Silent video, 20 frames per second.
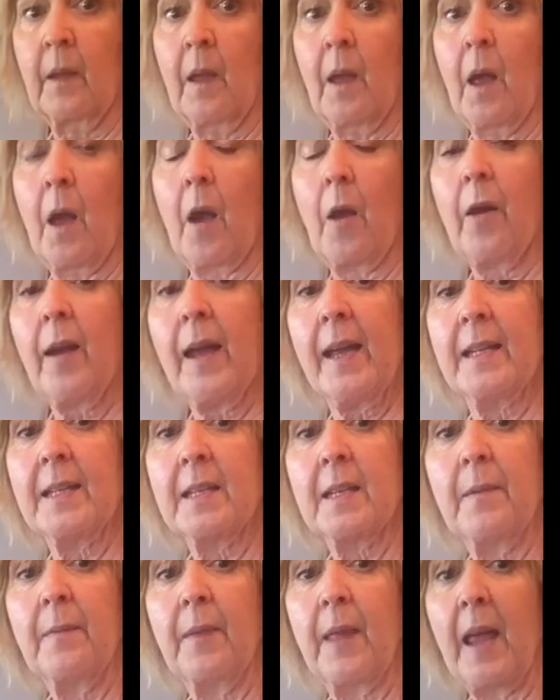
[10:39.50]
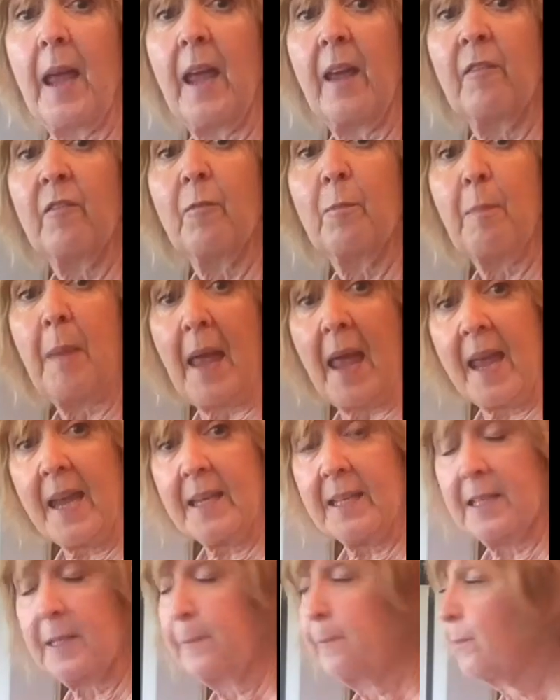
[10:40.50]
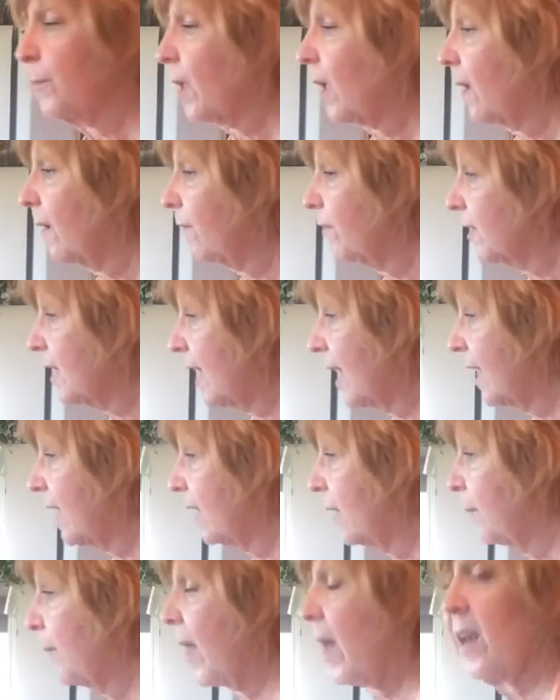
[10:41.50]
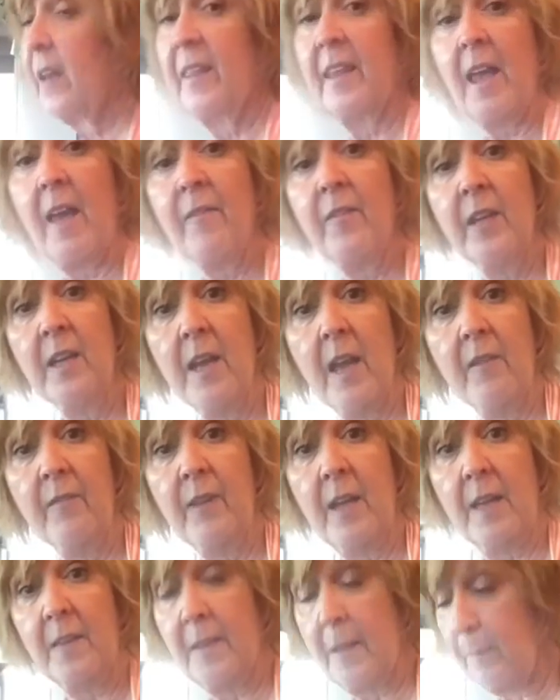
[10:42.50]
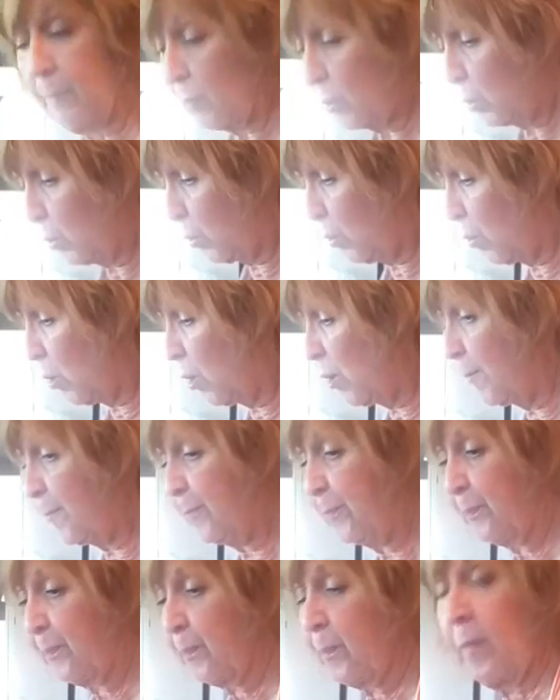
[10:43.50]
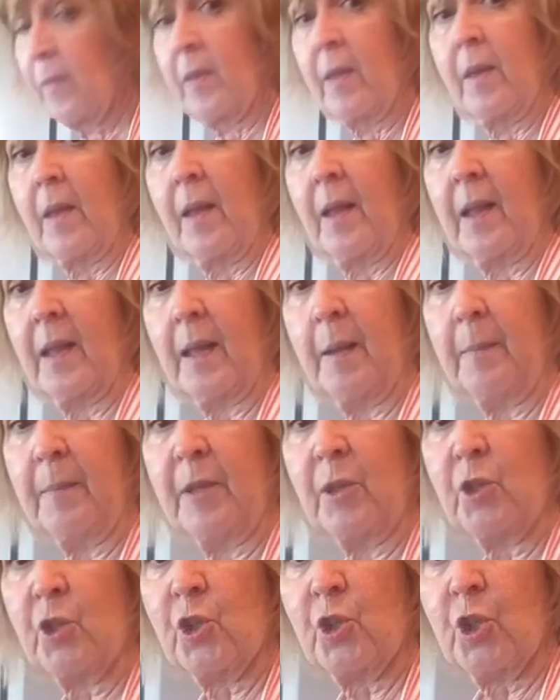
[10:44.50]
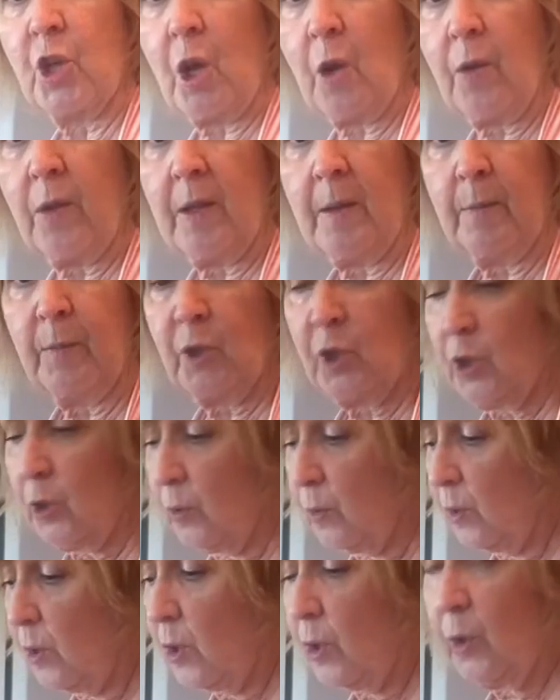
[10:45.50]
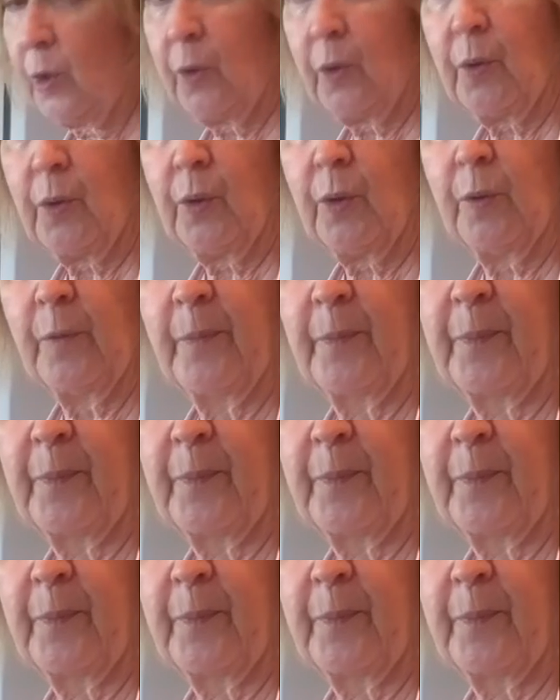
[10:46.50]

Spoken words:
All right, they've baked. I've taken them out of the oven. I've let them cool. Let me show them to you.